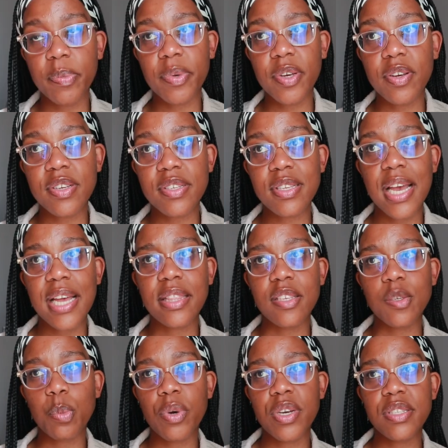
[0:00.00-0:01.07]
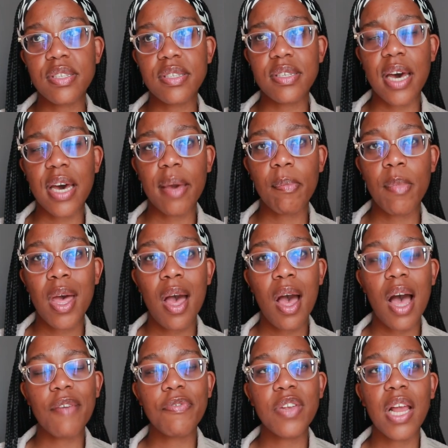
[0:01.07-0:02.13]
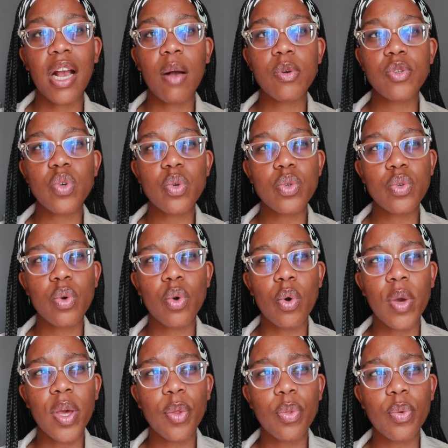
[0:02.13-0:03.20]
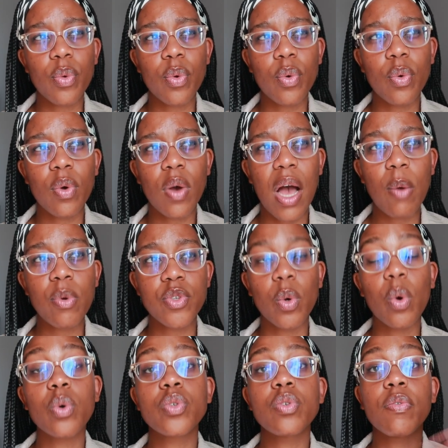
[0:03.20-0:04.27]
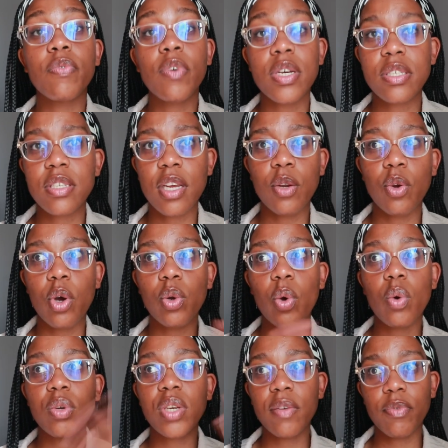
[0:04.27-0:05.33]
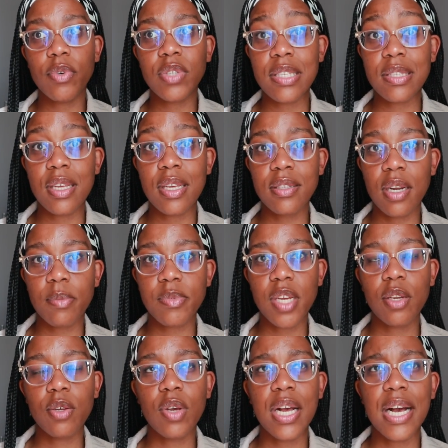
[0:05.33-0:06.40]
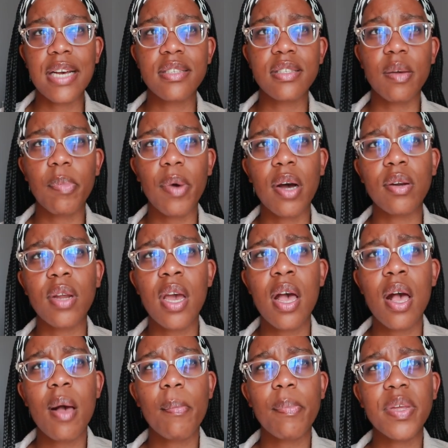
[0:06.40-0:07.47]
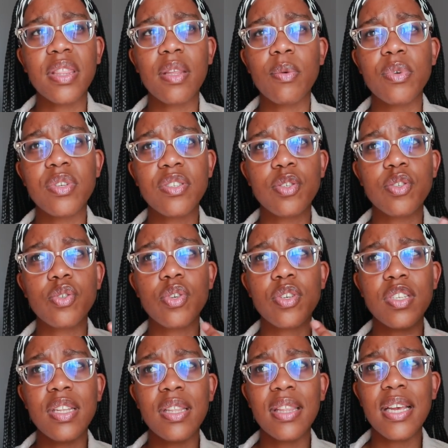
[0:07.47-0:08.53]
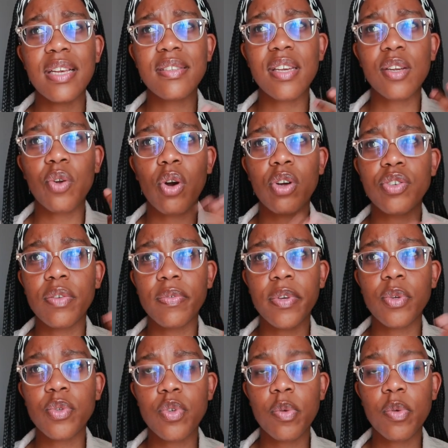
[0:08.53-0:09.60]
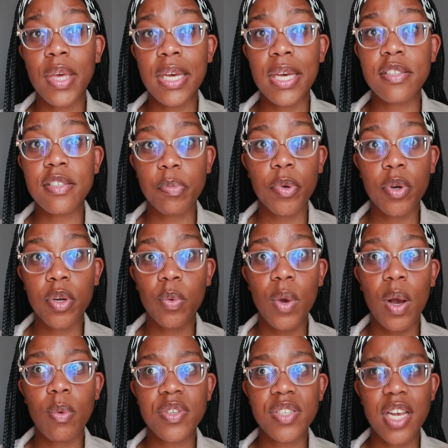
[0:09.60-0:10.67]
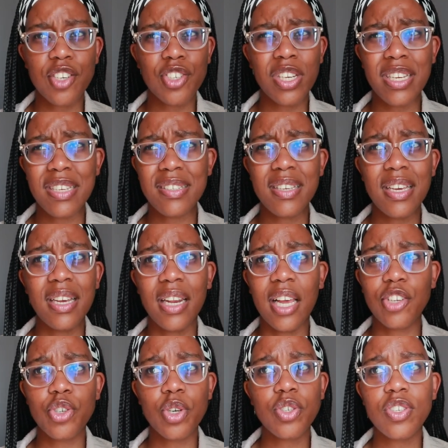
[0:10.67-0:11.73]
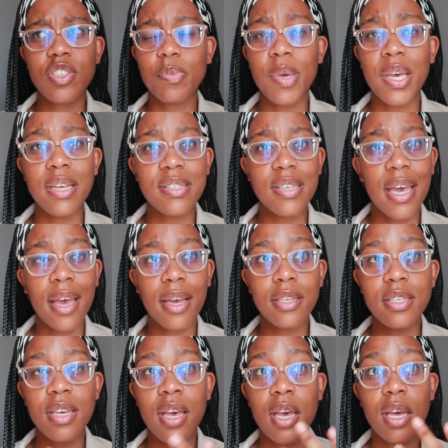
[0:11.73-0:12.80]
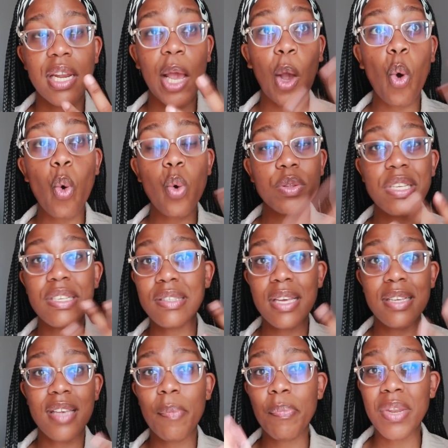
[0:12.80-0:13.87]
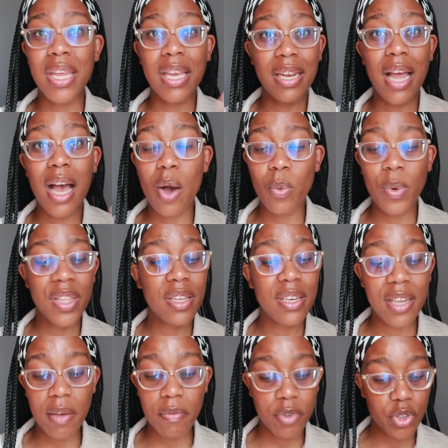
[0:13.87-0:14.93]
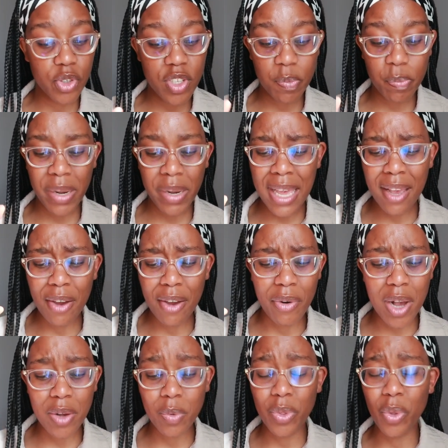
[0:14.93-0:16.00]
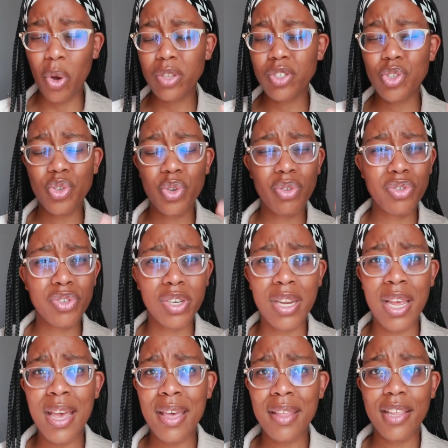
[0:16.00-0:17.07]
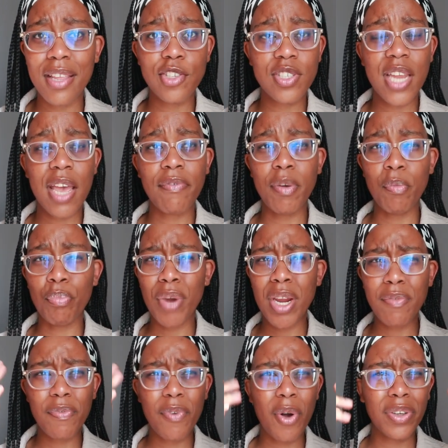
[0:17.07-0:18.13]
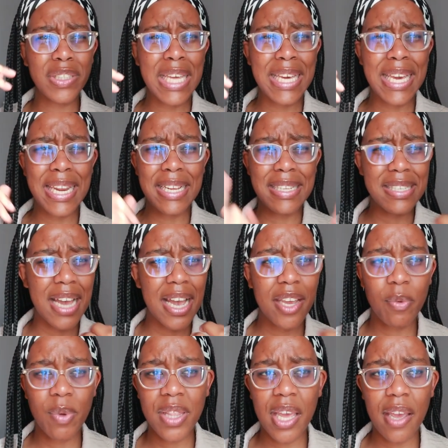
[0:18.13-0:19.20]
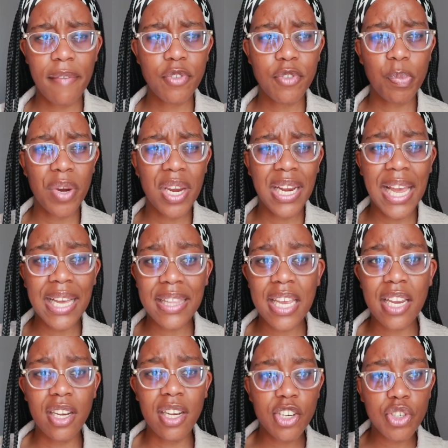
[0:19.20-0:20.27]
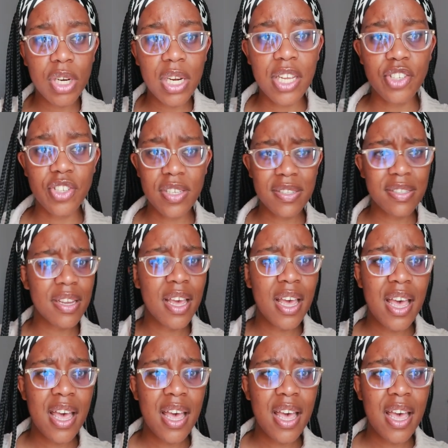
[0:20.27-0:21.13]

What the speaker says: Because at this point in time, I feel like I was also fasting, not only for these things that I'm telling you guys about, but there was certain things that God revealed to me in spirit, where I was actually seeing like churches being attacked, like all these things happening now, where the devil's just playing around with God's children. They're just having brain fog, they're getting tired when they have to pray, like, they literally just,